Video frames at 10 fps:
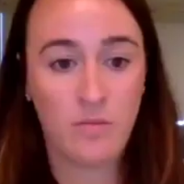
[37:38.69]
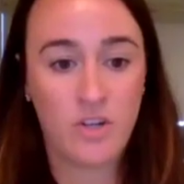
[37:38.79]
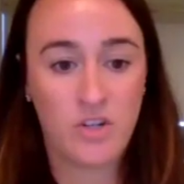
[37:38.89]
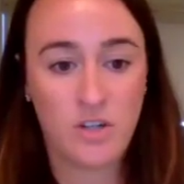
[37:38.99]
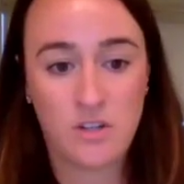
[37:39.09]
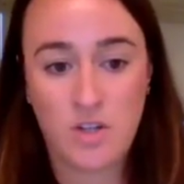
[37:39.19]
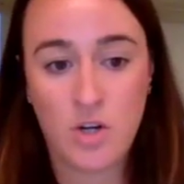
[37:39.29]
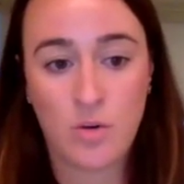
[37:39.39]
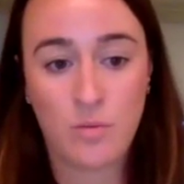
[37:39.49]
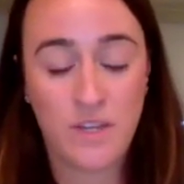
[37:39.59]
which is,
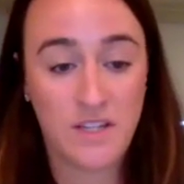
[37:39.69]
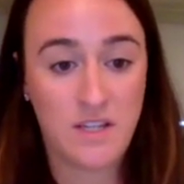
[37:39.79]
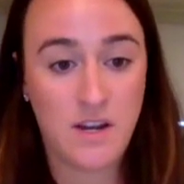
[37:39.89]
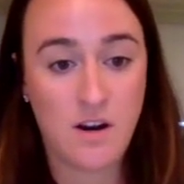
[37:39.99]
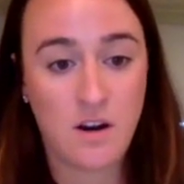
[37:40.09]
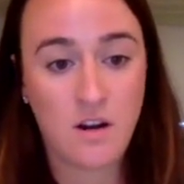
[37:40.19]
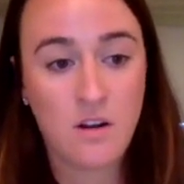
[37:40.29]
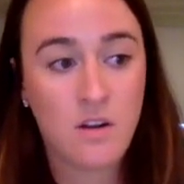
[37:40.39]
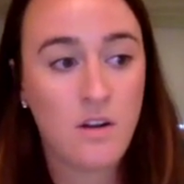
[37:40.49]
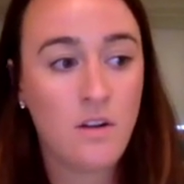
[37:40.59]
this
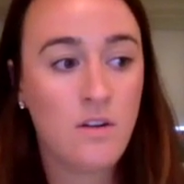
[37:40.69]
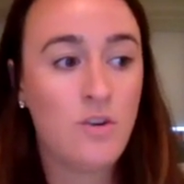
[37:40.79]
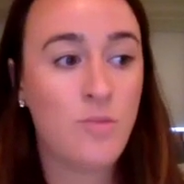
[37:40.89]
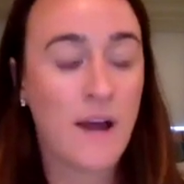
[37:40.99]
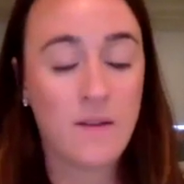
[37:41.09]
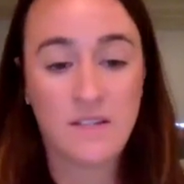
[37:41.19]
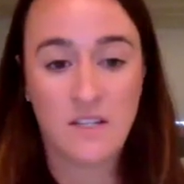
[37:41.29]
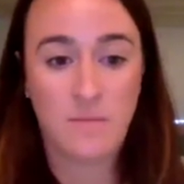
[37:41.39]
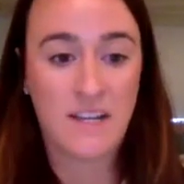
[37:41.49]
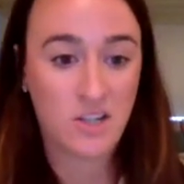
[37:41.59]
year, New
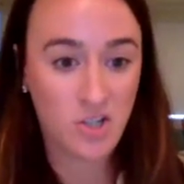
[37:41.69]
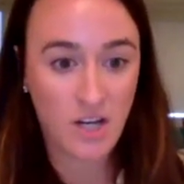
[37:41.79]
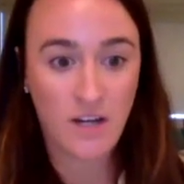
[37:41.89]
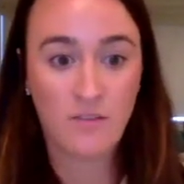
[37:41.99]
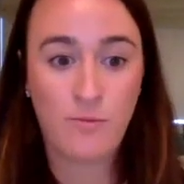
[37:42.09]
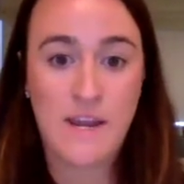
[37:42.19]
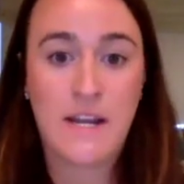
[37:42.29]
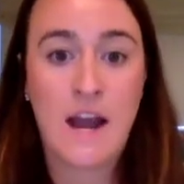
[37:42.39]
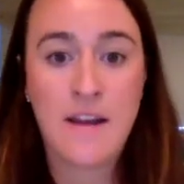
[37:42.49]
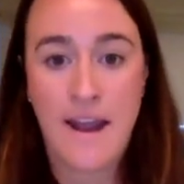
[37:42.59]
Balance's messaging of We
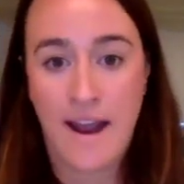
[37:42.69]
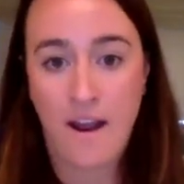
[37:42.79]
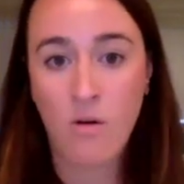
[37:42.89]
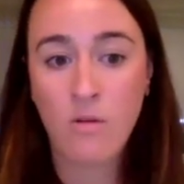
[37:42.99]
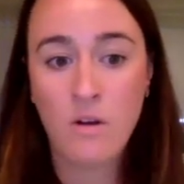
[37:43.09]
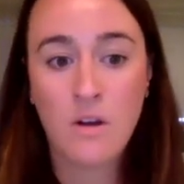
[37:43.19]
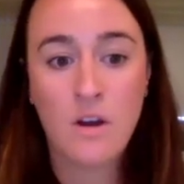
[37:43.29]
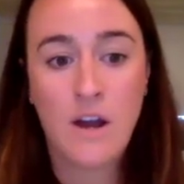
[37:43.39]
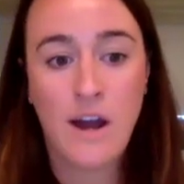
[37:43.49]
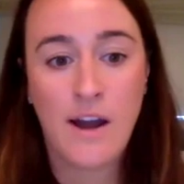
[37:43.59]
Got Now,
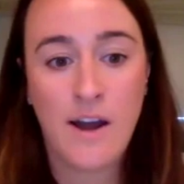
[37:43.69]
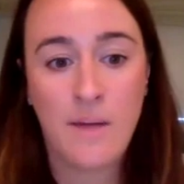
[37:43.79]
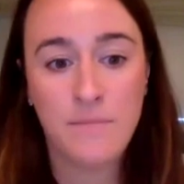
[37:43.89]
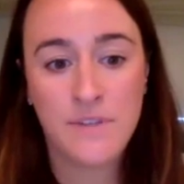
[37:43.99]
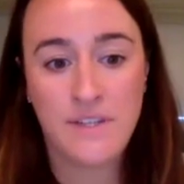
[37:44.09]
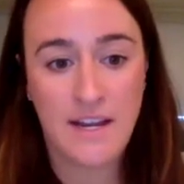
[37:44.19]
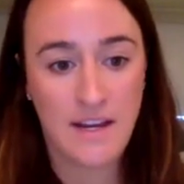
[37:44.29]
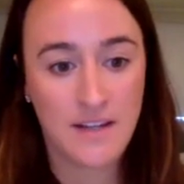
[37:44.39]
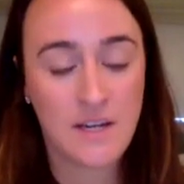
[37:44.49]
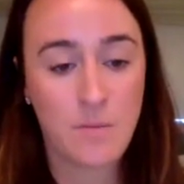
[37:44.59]

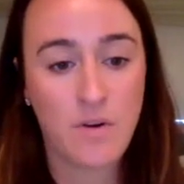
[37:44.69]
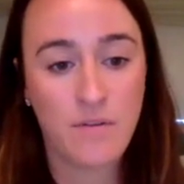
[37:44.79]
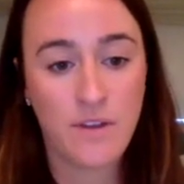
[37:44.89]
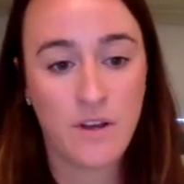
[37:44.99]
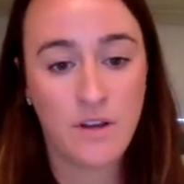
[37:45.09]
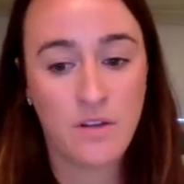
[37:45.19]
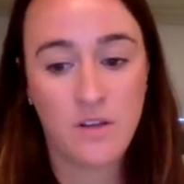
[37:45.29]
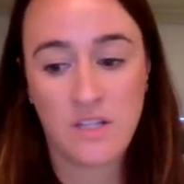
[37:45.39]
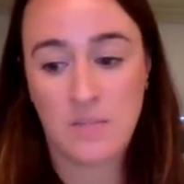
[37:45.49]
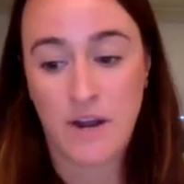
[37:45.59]
seeing some of
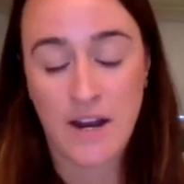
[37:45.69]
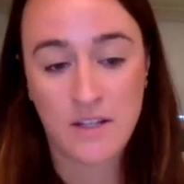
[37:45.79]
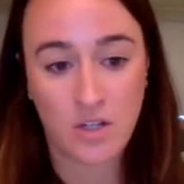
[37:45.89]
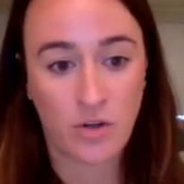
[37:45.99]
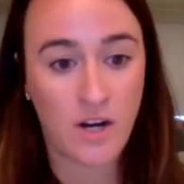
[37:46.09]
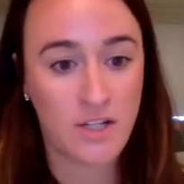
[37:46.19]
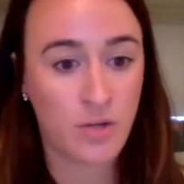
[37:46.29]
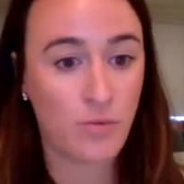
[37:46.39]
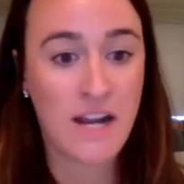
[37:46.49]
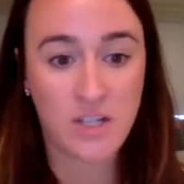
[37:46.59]
the spots across
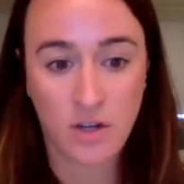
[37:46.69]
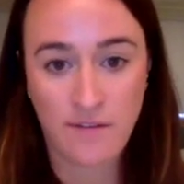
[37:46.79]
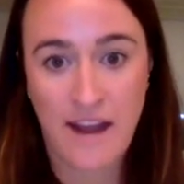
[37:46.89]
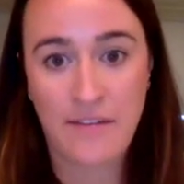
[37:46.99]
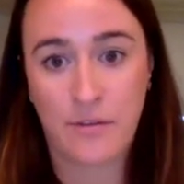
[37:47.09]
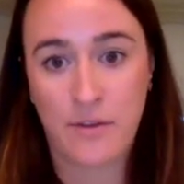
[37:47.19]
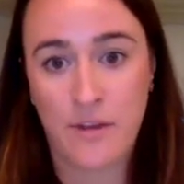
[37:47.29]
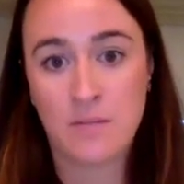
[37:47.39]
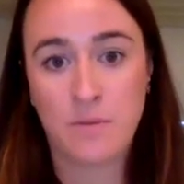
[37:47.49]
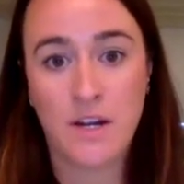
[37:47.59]
your roster of
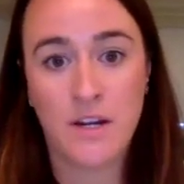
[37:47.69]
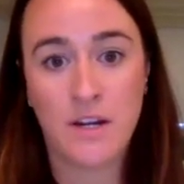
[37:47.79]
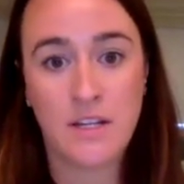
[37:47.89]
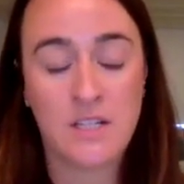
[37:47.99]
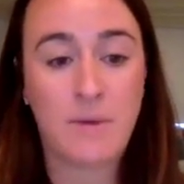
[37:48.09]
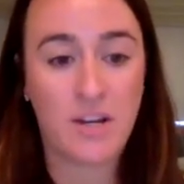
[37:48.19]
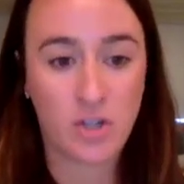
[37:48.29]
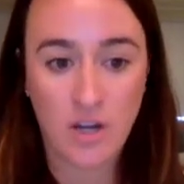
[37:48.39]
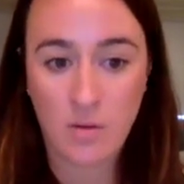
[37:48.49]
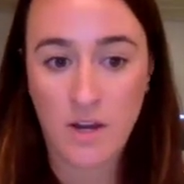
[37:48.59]
athletes, but
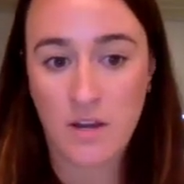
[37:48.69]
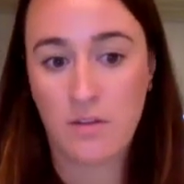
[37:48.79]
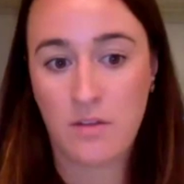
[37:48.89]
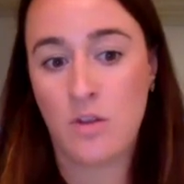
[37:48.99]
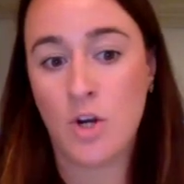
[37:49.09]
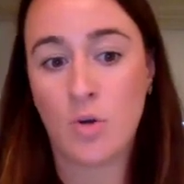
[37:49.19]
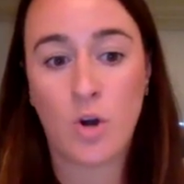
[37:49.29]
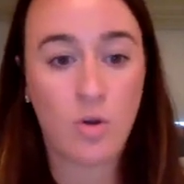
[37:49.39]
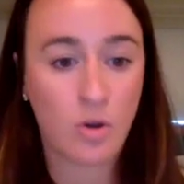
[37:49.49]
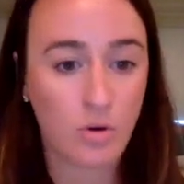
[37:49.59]
especially with,
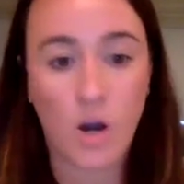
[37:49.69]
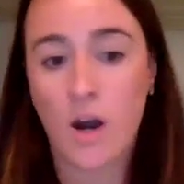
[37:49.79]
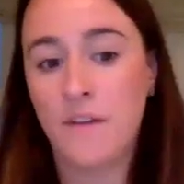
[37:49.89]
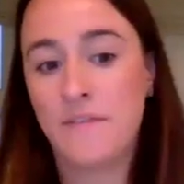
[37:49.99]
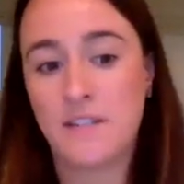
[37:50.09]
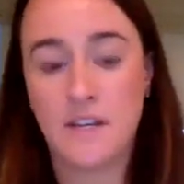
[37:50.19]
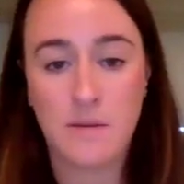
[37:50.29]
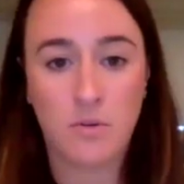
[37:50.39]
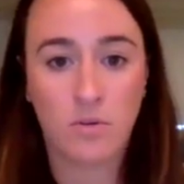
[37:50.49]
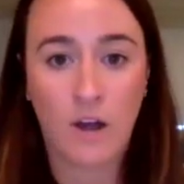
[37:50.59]
Coco Gauff,
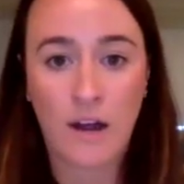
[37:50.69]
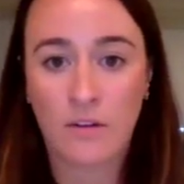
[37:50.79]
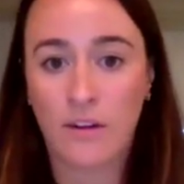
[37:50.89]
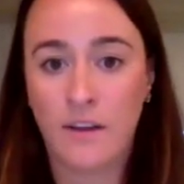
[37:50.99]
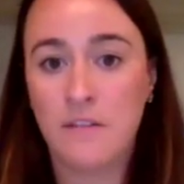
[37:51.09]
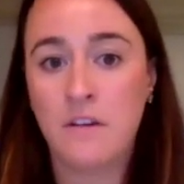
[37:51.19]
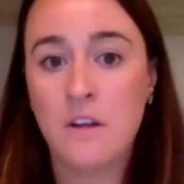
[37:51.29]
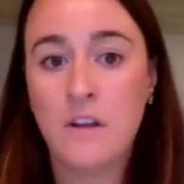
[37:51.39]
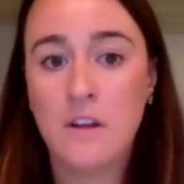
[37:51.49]
Sydney McLaughlin,